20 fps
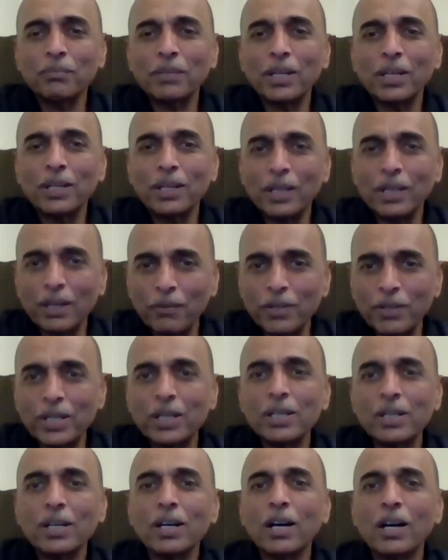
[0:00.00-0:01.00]

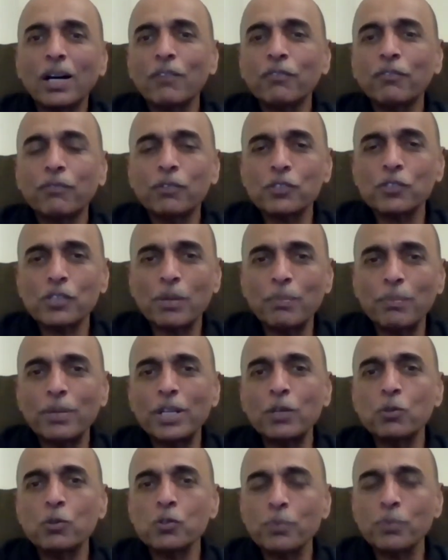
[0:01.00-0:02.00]
11.5 for somebody
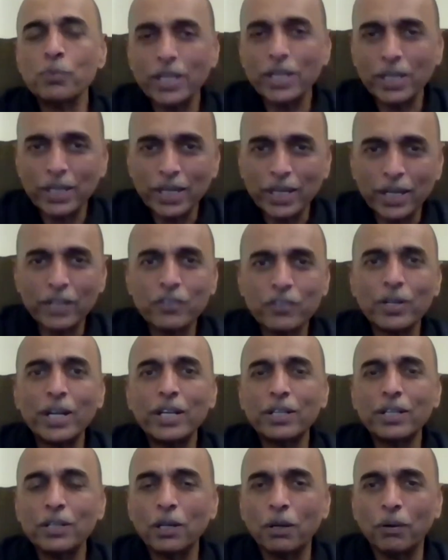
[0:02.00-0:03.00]
who's making 8
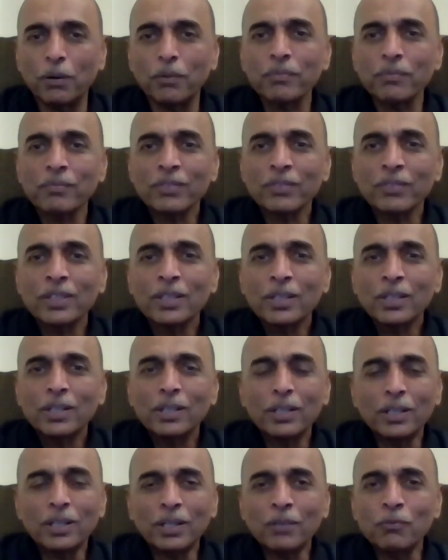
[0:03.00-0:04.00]
right now
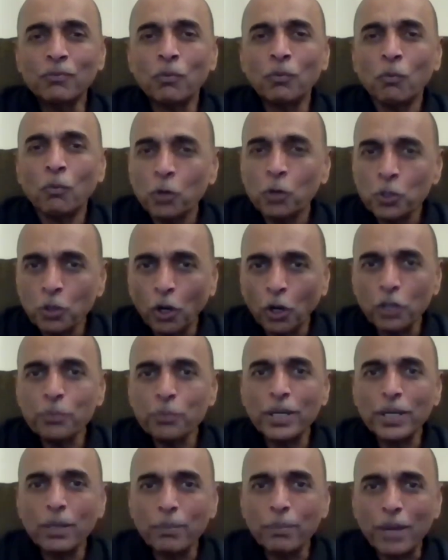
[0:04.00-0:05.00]
would not
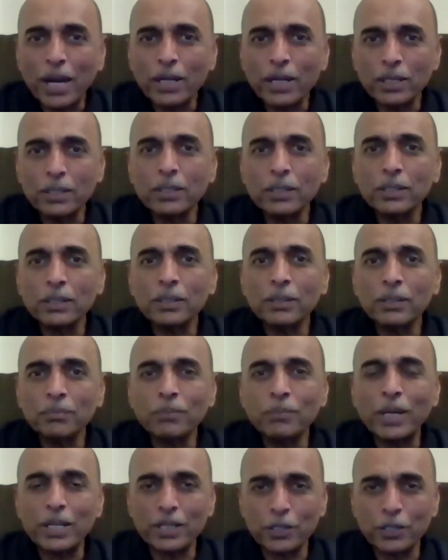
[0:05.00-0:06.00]
be a bad
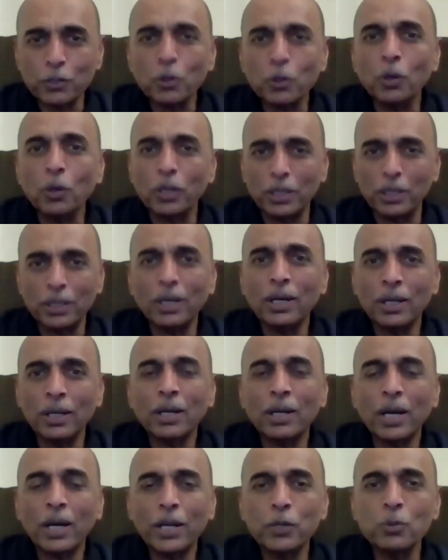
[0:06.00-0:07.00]
bet at all.
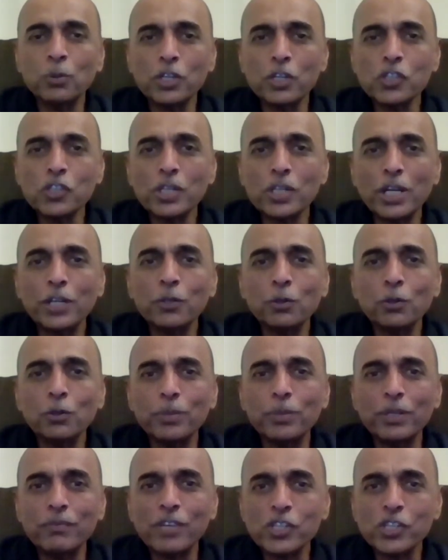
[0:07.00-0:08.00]
I do understand you'll
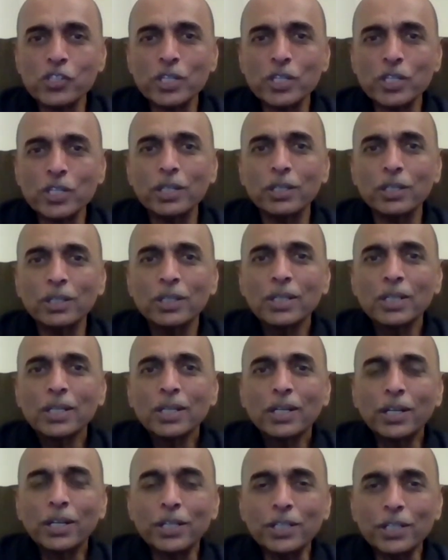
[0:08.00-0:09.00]
be investing
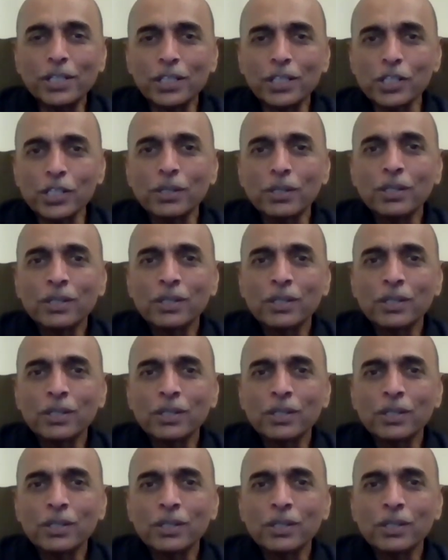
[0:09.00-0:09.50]
a year